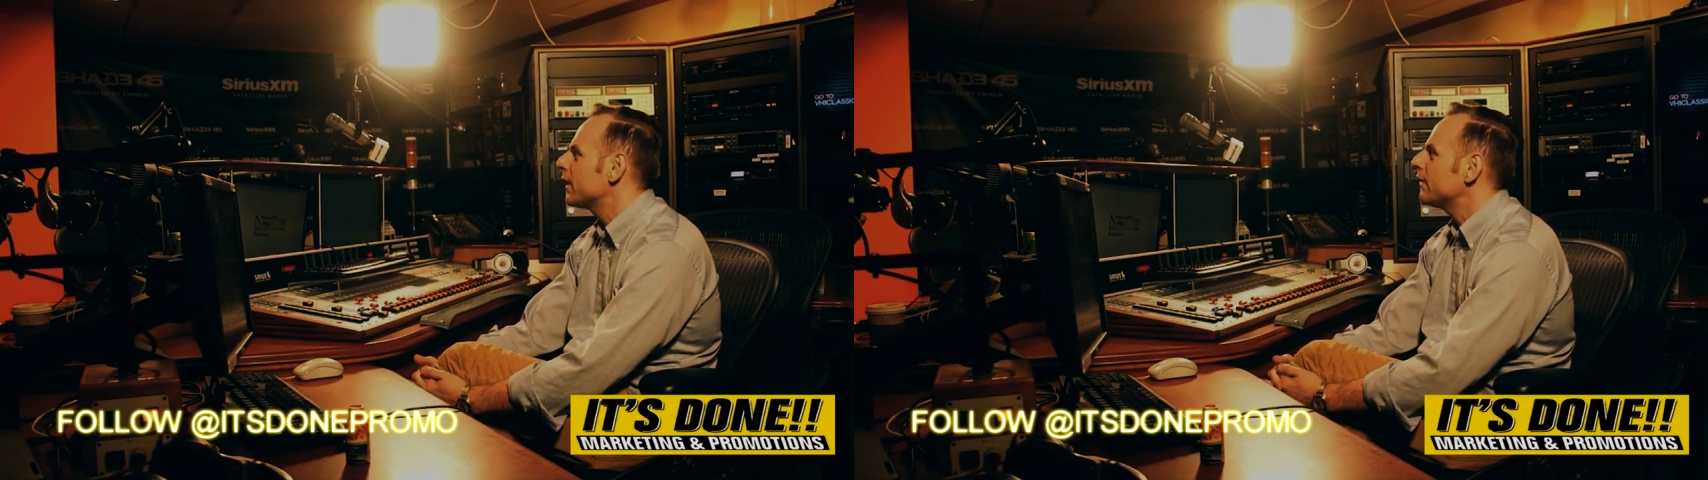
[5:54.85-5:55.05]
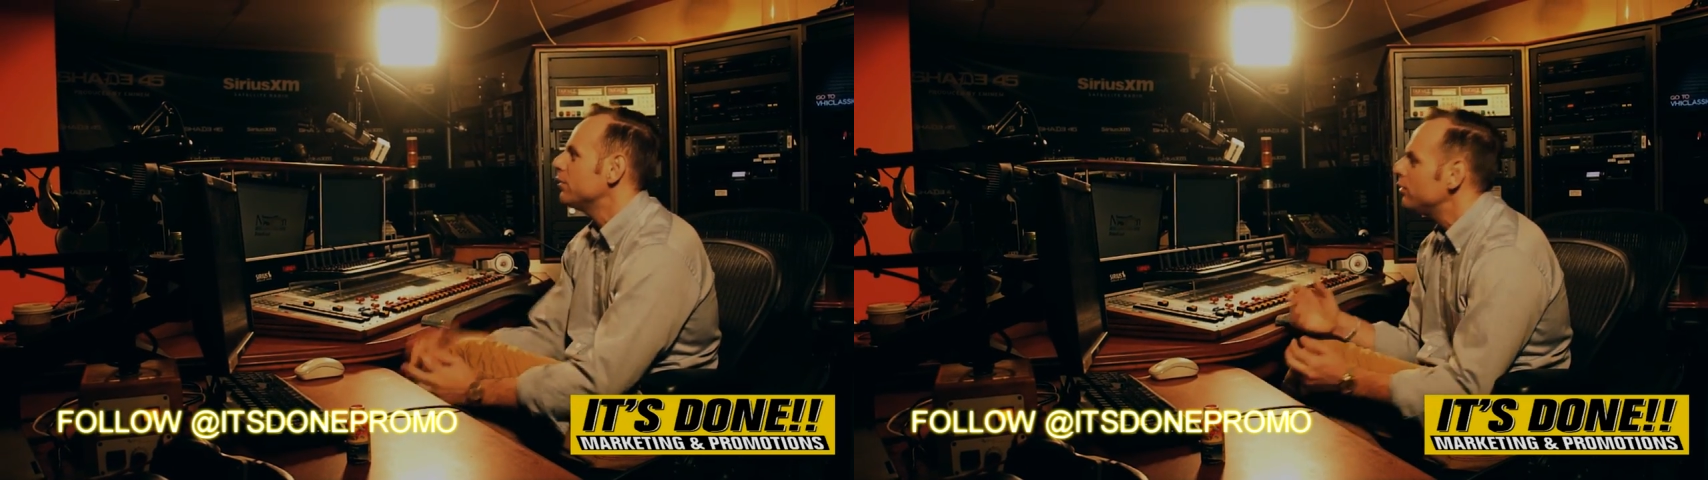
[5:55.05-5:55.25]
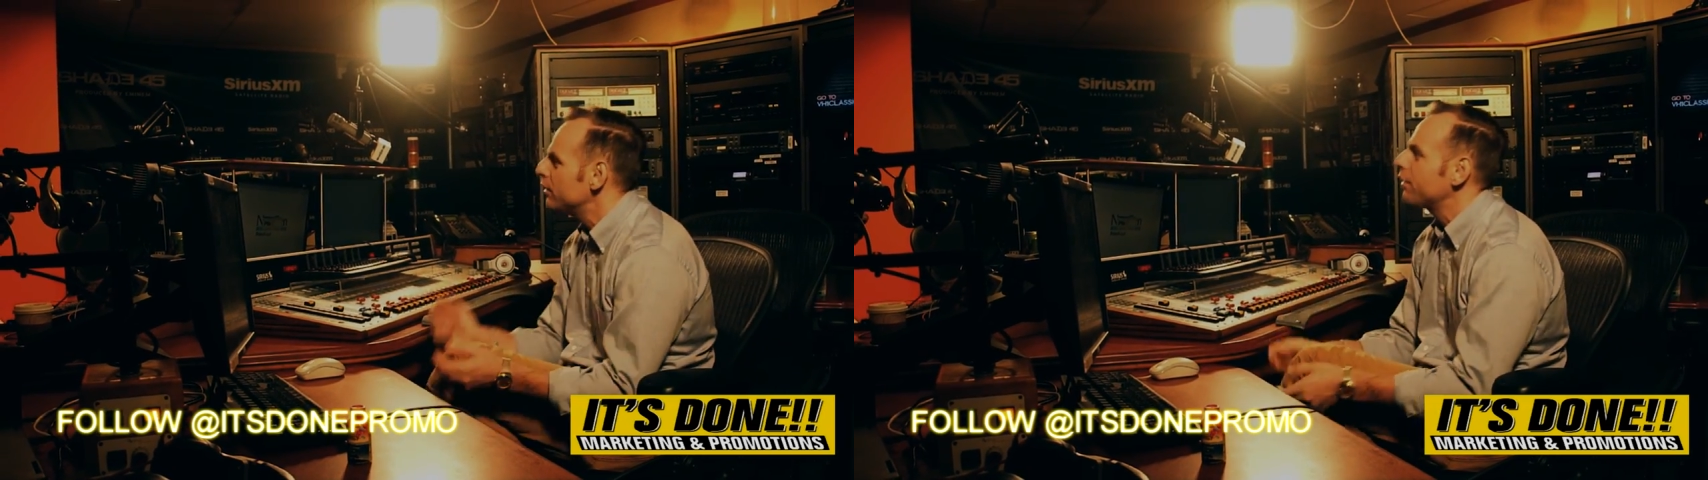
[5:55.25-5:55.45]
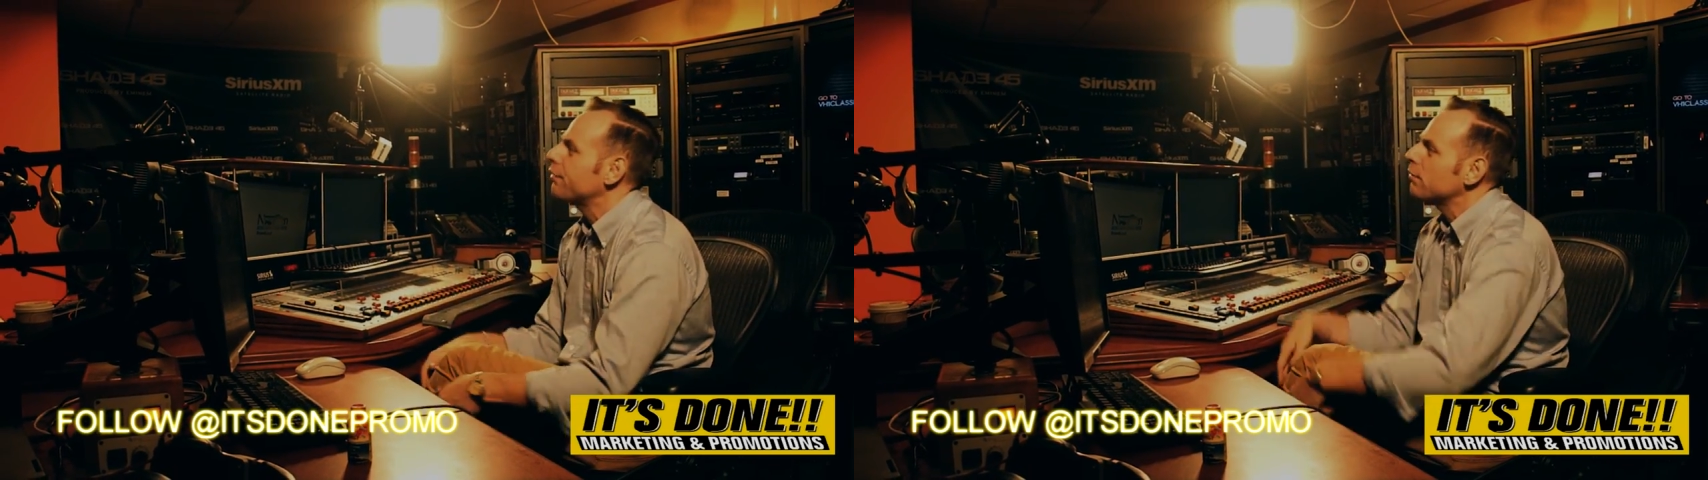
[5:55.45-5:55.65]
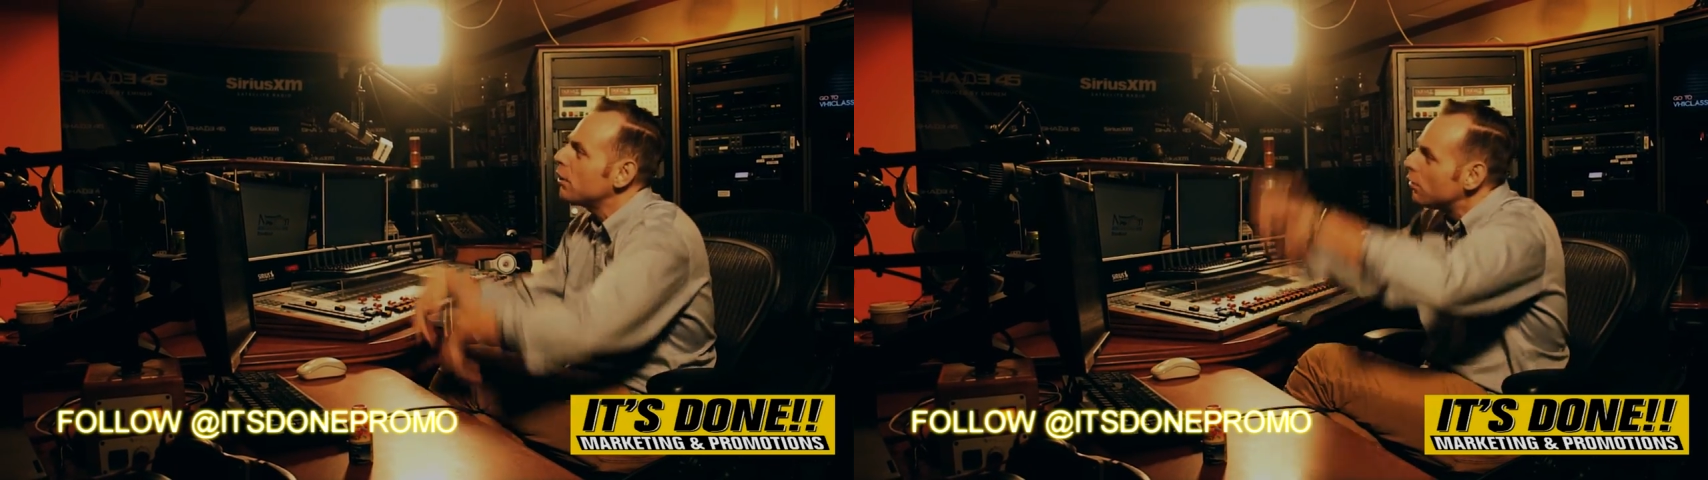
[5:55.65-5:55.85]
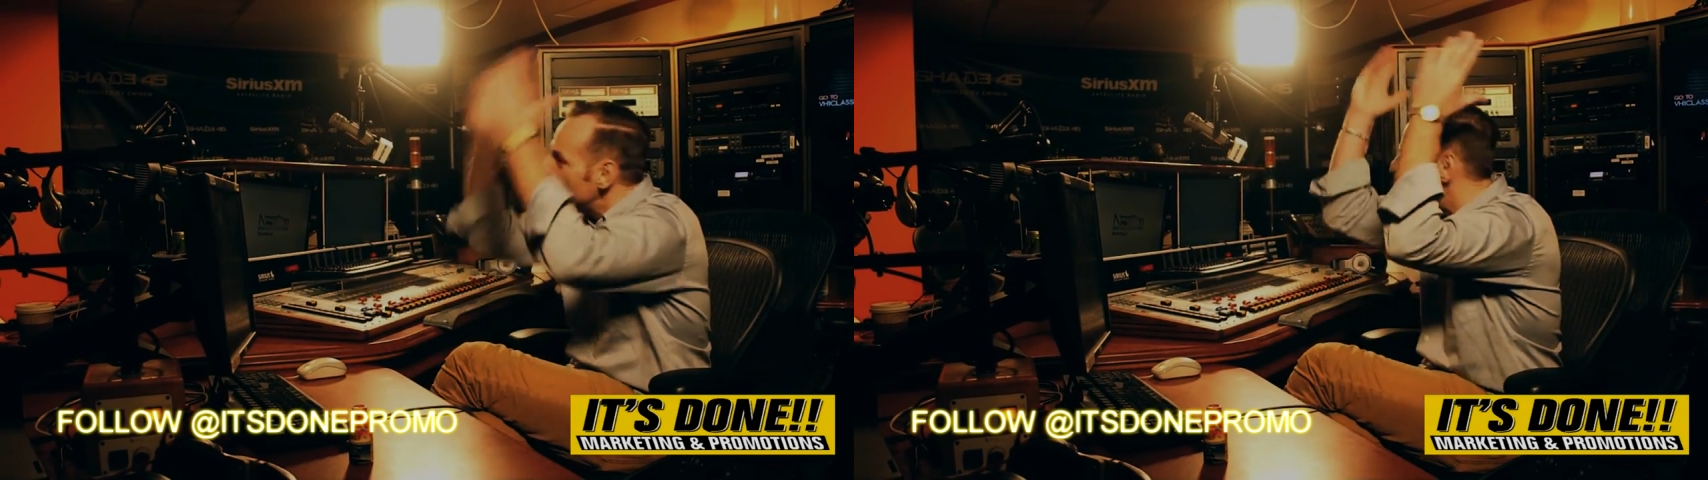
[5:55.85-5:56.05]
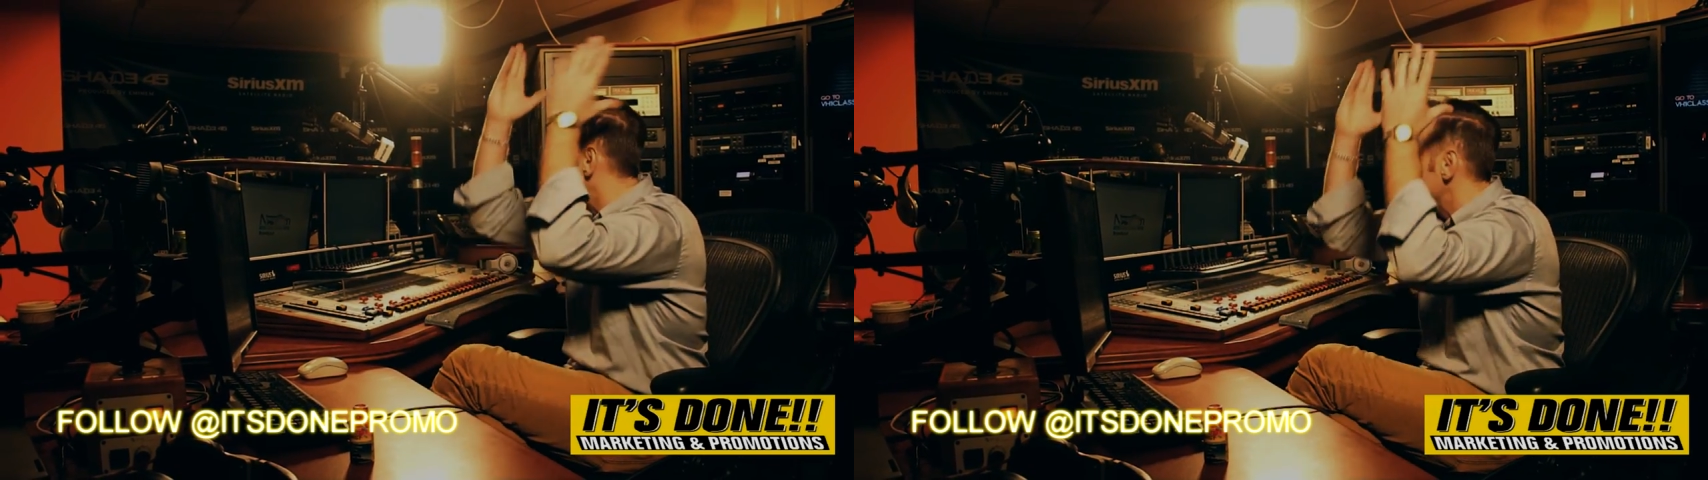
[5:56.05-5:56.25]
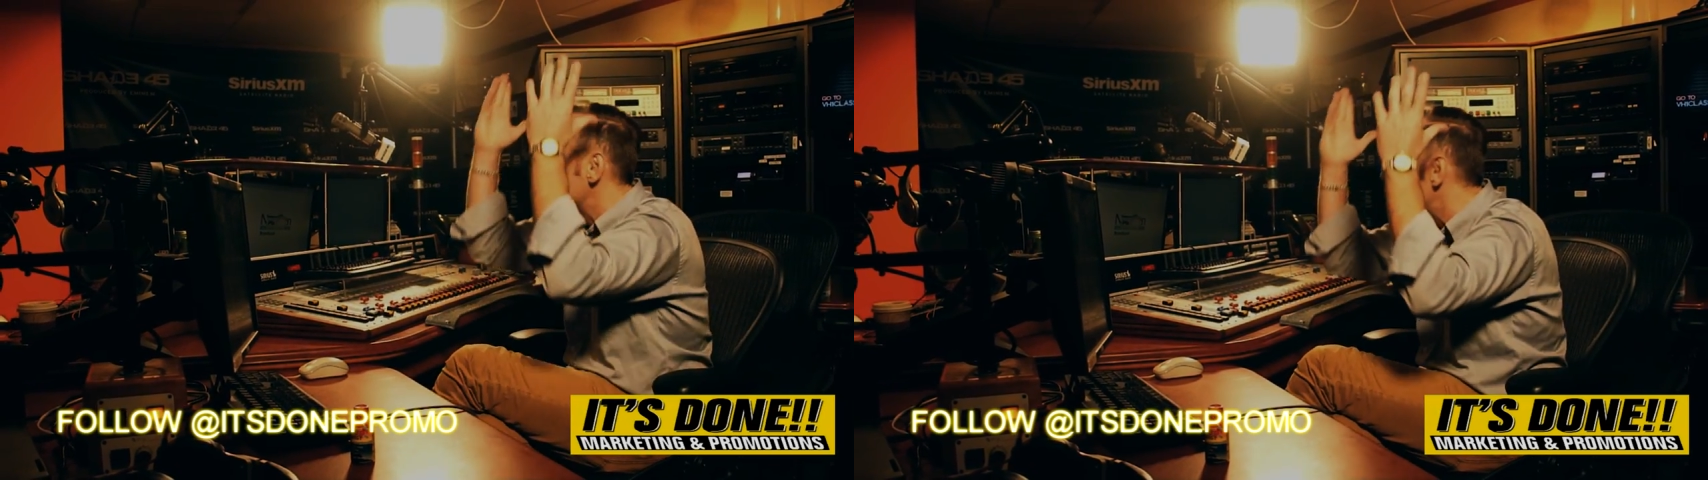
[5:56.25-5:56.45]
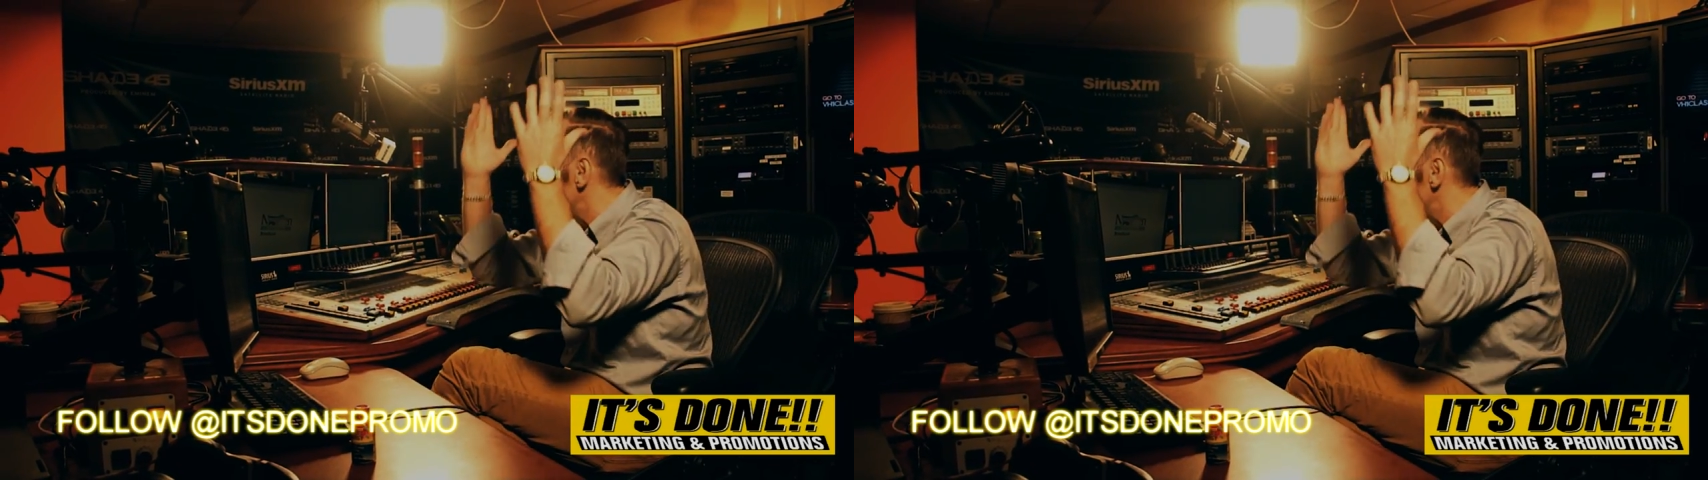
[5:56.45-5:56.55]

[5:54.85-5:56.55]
Like, if you didn't throw all that